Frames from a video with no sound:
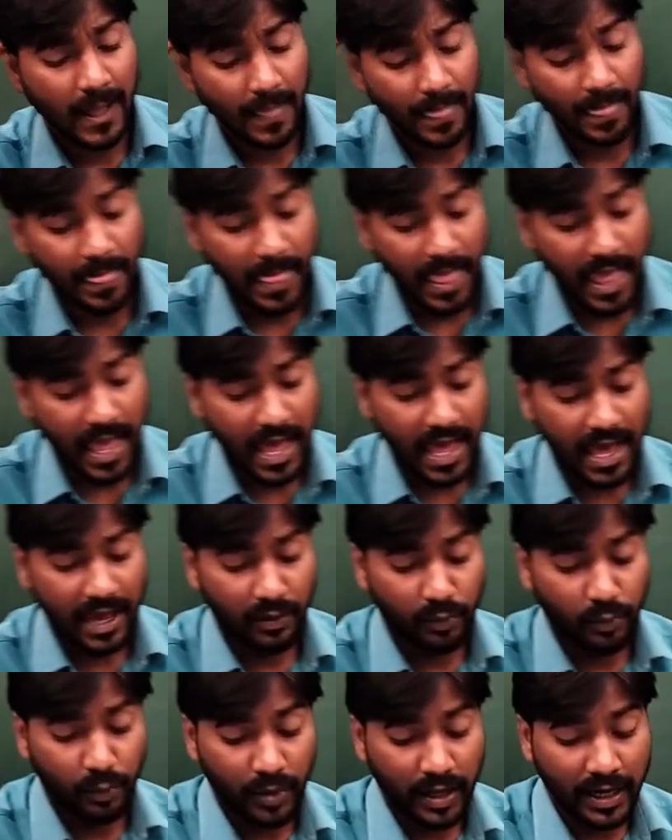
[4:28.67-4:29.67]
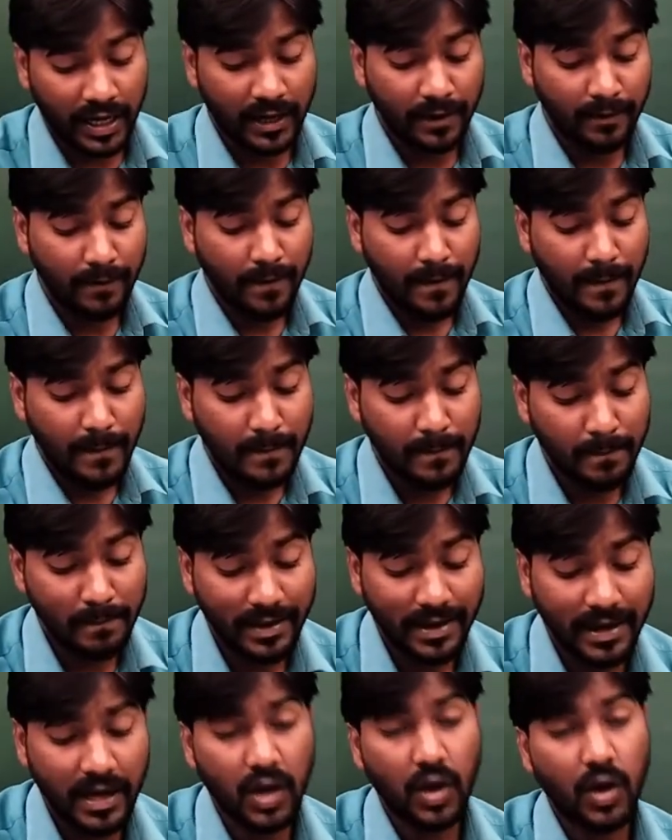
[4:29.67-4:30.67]
there were
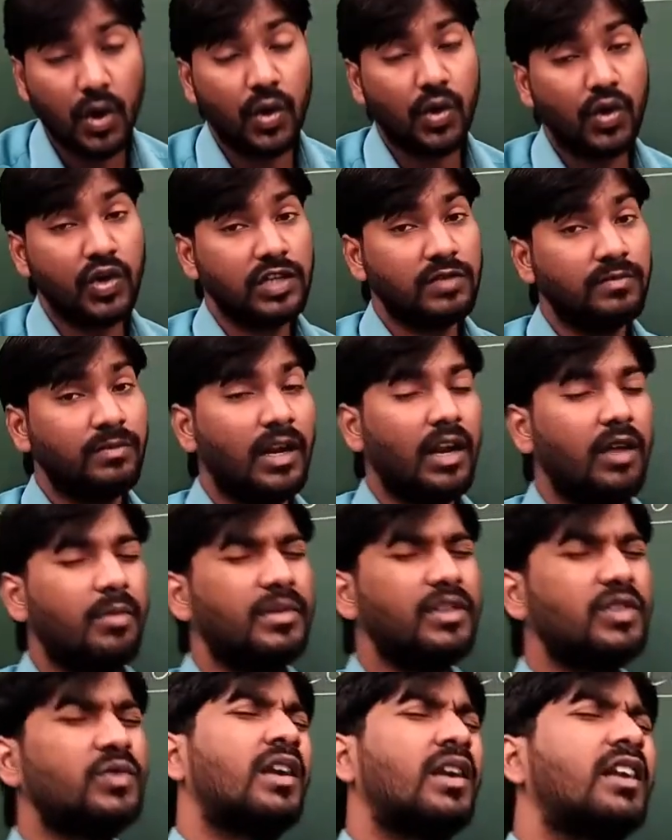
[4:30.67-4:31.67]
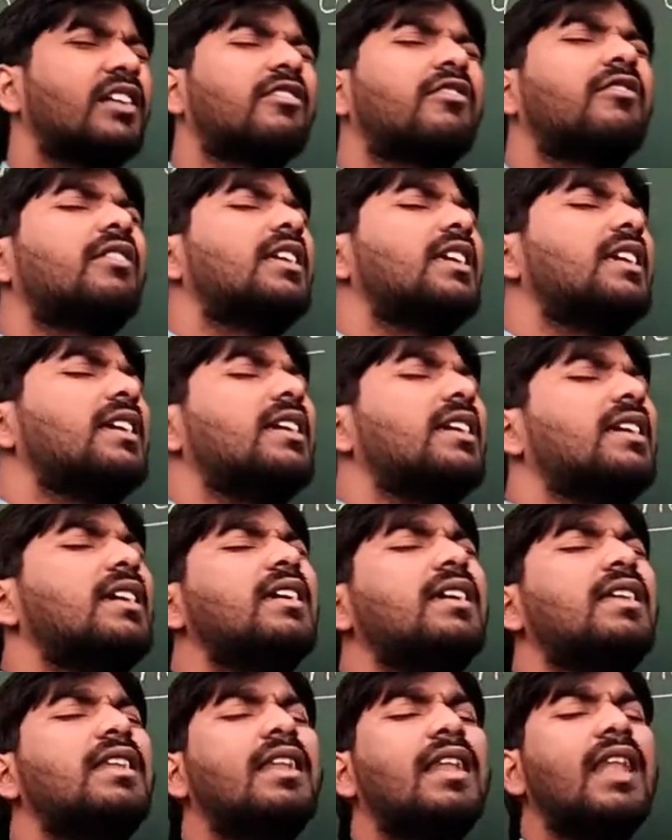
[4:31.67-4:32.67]
meadows. Meadow means what?
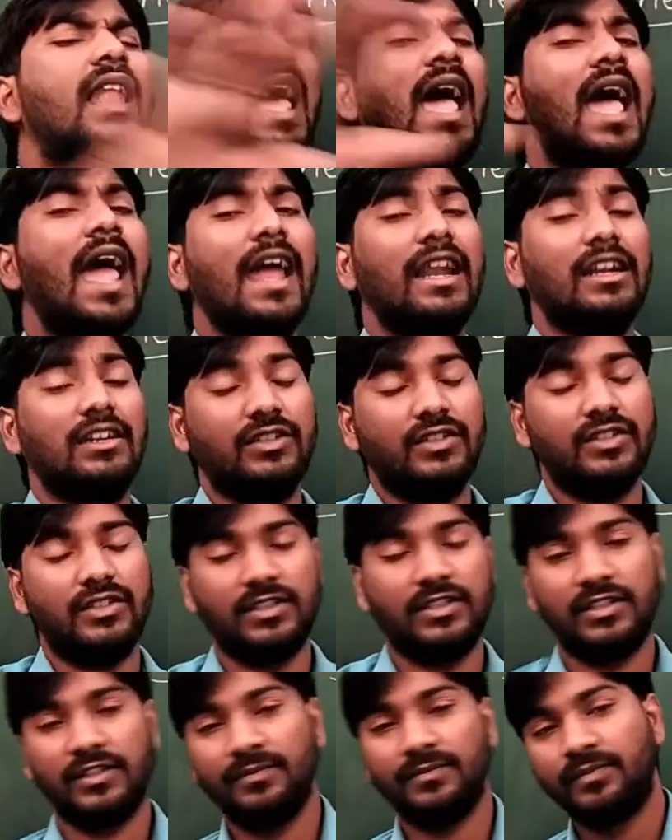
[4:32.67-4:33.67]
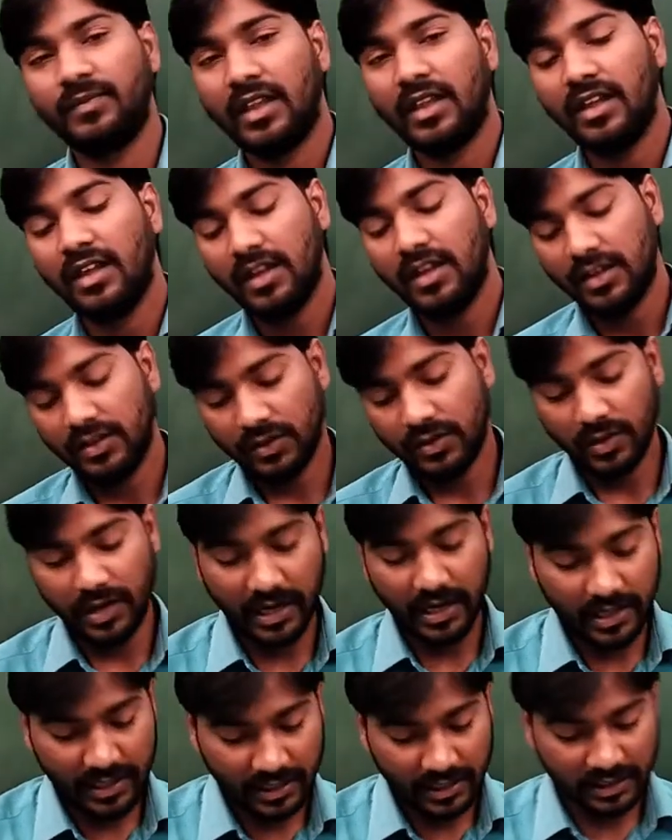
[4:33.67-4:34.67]
Green lands. Look
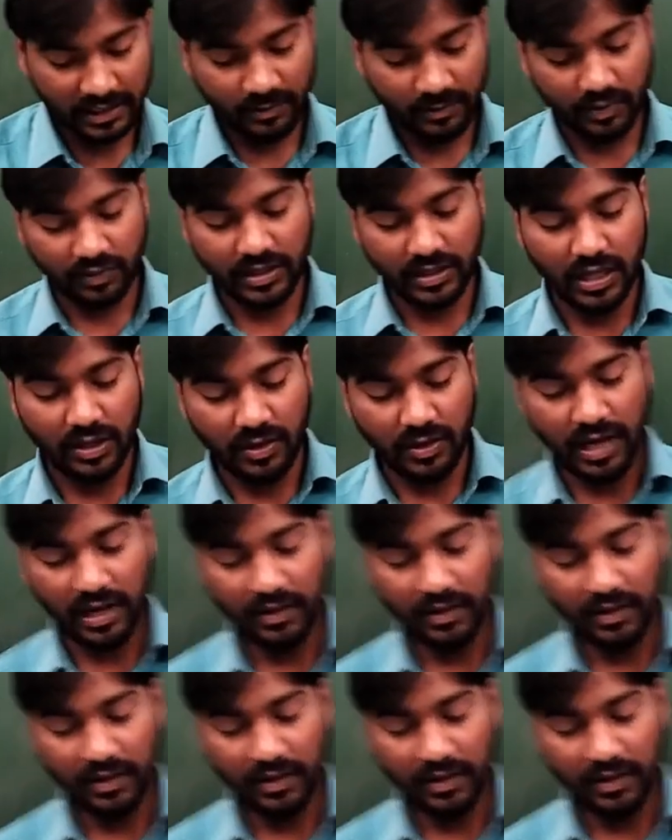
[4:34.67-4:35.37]
at the textbook there, you